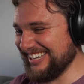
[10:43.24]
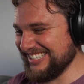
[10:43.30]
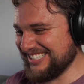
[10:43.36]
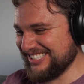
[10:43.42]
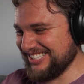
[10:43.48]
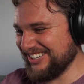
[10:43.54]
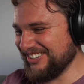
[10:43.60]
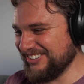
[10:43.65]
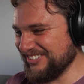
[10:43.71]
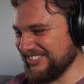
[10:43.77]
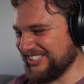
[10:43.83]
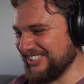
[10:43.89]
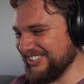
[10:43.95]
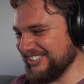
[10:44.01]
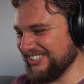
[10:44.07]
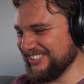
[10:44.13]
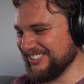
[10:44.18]
So
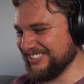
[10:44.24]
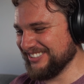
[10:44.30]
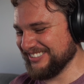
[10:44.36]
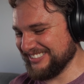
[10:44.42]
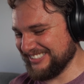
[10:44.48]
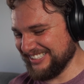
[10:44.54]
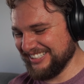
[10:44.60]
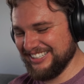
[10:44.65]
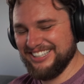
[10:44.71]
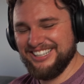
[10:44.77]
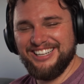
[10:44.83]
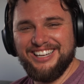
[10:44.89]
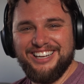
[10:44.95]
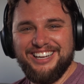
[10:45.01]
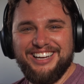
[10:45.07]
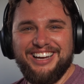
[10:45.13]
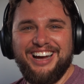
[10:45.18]
cute!
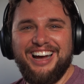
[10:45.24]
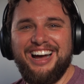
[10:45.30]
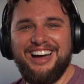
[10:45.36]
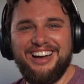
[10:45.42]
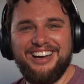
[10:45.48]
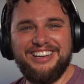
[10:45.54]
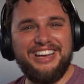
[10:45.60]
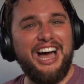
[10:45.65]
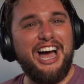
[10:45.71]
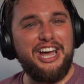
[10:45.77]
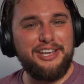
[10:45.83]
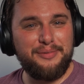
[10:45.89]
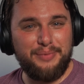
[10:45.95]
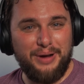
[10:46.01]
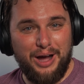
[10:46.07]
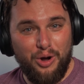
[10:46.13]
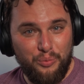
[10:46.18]

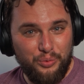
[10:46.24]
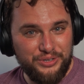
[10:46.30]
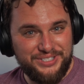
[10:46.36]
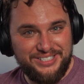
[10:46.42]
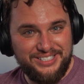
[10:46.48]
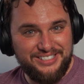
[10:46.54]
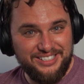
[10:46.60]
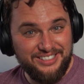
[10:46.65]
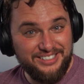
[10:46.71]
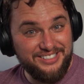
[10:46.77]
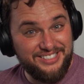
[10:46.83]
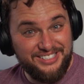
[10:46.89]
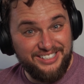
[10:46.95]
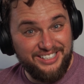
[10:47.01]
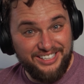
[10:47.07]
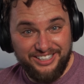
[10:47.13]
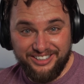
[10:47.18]
I almost didn't
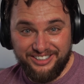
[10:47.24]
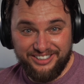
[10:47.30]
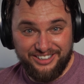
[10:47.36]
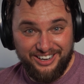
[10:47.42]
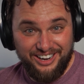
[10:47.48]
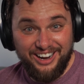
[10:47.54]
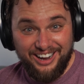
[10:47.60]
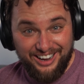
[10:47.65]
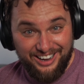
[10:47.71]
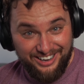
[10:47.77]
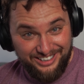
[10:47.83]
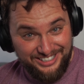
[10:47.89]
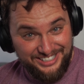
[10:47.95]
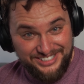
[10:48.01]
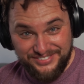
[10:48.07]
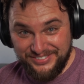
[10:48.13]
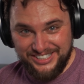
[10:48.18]
see her
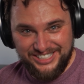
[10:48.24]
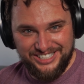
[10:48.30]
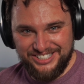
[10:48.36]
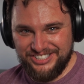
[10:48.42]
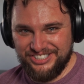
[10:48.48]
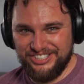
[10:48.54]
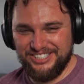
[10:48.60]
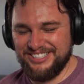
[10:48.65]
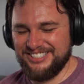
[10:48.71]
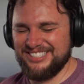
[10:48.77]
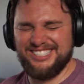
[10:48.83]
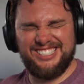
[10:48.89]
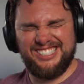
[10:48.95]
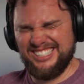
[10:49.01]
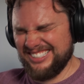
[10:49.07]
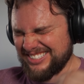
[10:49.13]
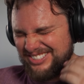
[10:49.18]
eyes because she's
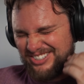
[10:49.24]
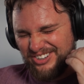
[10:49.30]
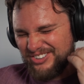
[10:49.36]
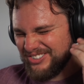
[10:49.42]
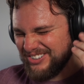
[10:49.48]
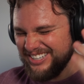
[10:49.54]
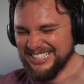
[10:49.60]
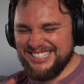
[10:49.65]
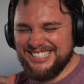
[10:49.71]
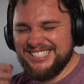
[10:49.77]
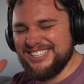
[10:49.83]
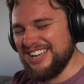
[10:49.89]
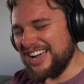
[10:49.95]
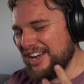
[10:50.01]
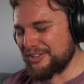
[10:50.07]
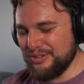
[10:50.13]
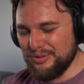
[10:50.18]
so
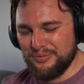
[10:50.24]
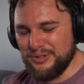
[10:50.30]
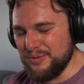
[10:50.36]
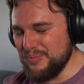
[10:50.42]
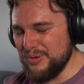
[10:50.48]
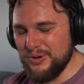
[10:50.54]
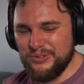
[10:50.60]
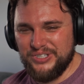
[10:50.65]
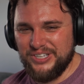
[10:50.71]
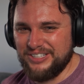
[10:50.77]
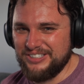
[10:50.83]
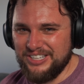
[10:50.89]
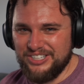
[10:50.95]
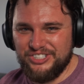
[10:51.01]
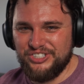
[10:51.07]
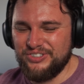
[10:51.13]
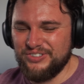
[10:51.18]
inside of the music
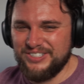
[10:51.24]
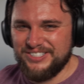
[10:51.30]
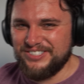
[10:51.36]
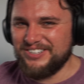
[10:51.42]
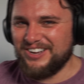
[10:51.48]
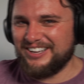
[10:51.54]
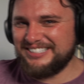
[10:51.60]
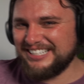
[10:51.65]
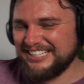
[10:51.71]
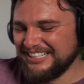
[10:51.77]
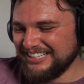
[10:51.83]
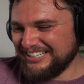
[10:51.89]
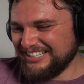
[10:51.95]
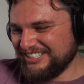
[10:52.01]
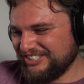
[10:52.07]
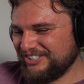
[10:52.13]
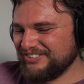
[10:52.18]
that she was
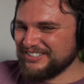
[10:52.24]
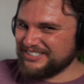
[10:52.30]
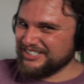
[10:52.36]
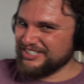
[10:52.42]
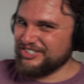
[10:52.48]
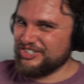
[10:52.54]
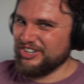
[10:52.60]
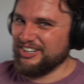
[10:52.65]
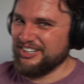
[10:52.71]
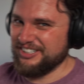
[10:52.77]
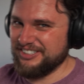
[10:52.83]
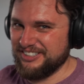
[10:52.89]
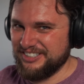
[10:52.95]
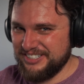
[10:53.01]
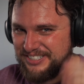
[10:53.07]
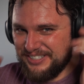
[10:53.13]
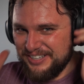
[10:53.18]
enjoying
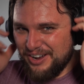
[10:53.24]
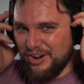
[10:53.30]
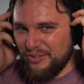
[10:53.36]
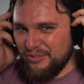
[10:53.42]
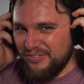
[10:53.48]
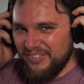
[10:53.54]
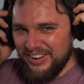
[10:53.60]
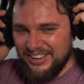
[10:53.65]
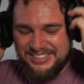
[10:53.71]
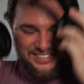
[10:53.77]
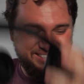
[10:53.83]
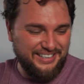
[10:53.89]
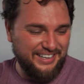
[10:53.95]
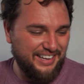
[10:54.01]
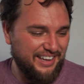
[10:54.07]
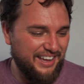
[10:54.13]
herself, but